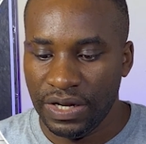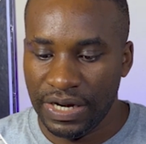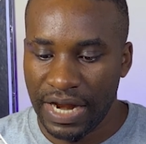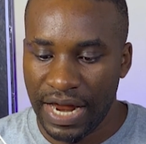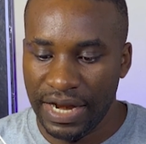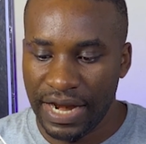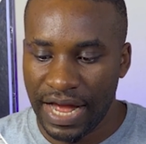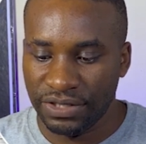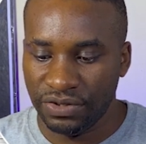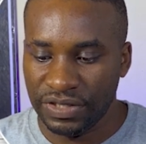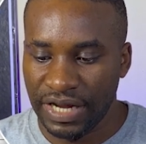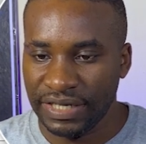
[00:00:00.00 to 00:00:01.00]
then
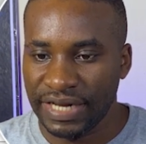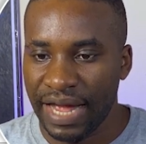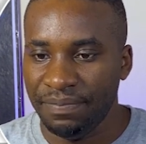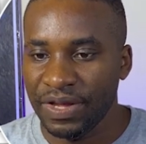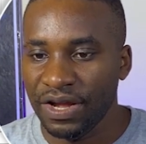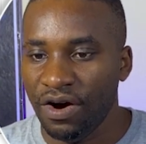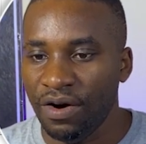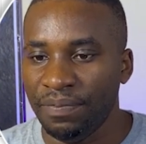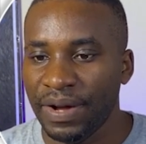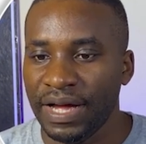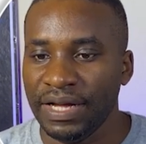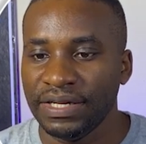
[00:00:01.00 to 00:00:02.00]
as you start typing
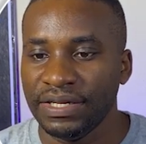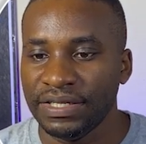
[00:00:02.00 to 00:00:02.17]
upper,